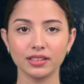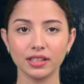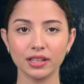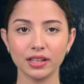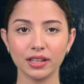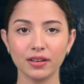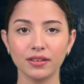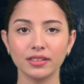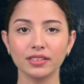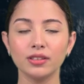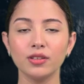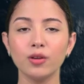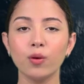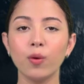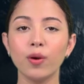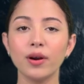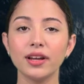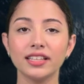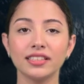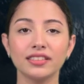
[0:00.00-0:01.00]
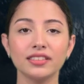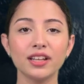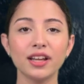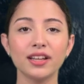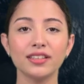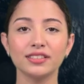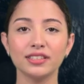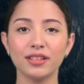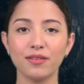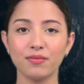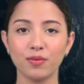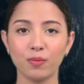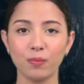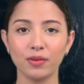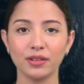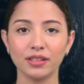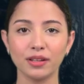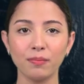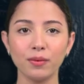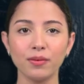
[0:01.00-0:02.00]
clear that scoring has not suffered
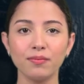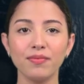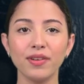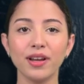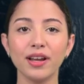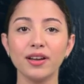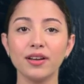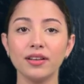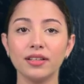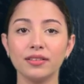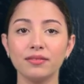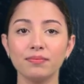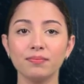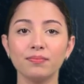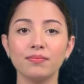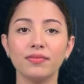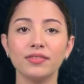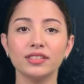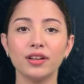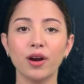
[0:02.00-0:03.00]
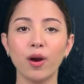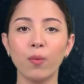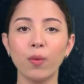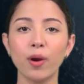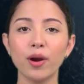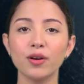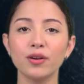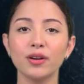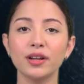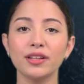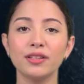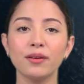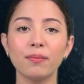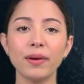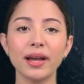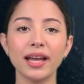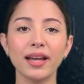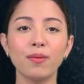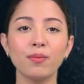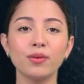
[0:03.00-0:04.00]
with the Spitfire. Saltwater led the
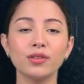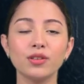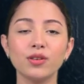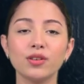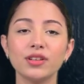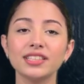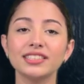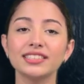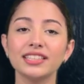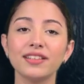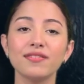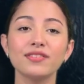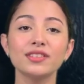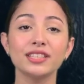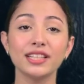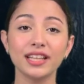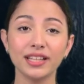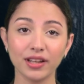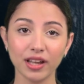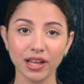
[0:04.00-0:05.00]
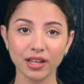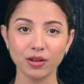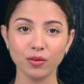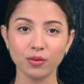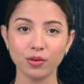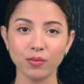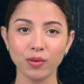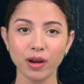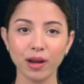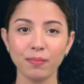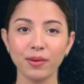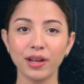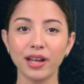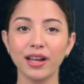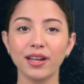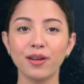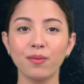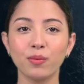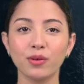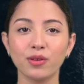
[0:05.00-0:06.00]
pack with 37 and Gotti was right
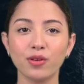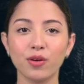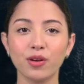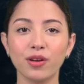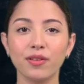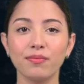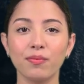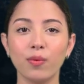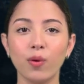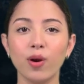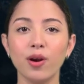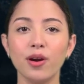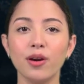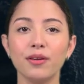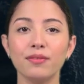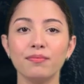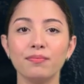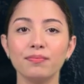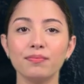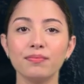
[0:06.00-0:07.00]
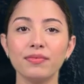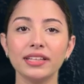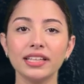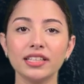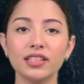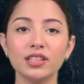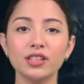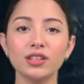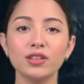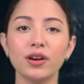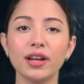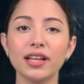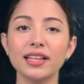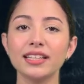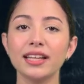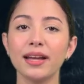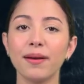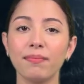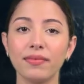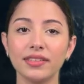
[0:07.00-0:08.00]
behind with 34. Ninja Strike
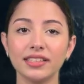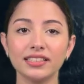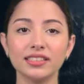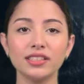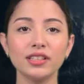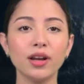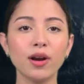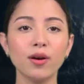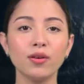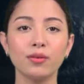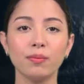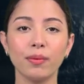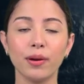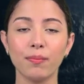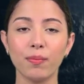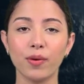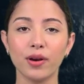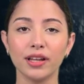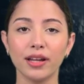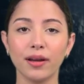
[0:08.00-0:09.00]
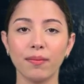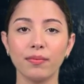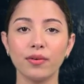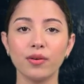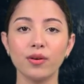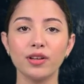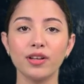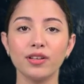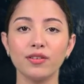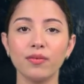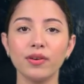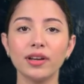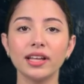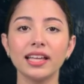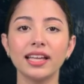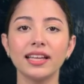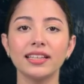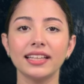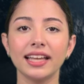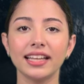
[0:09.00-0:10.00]
kept things close by putting up 33
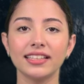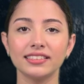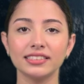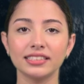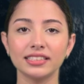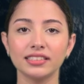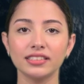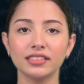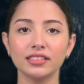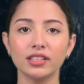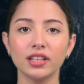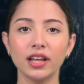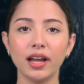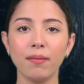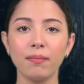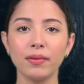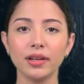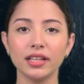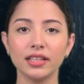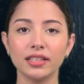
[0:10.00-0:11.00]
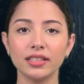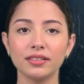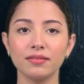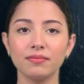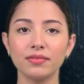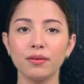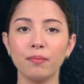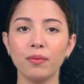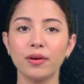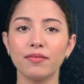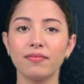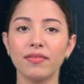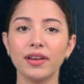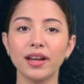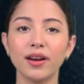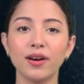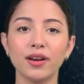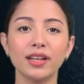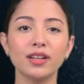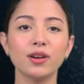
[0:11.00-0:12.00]
and last season's champion,
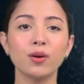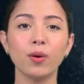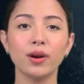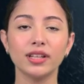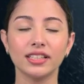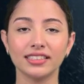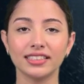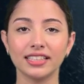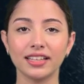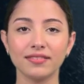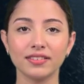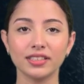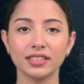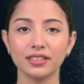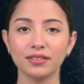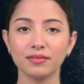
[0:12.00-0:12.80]
Splitfire had 27.